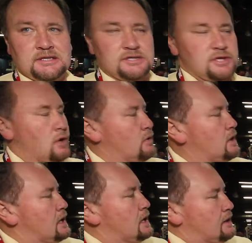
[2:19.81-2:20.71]
And so
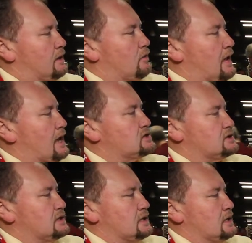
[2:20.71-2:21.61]
they will
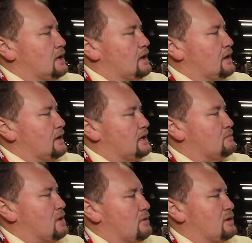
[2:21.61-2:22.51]
actually
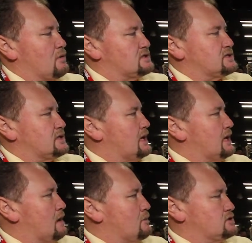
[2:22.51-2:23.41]
email me once a
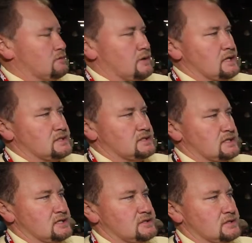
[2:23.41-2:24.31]
day how much it rains
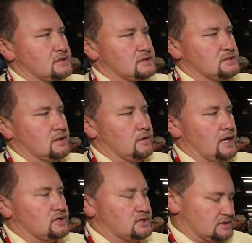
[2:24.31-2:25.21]
in these
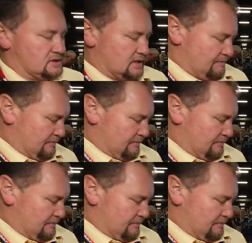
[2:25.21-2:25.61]
locations.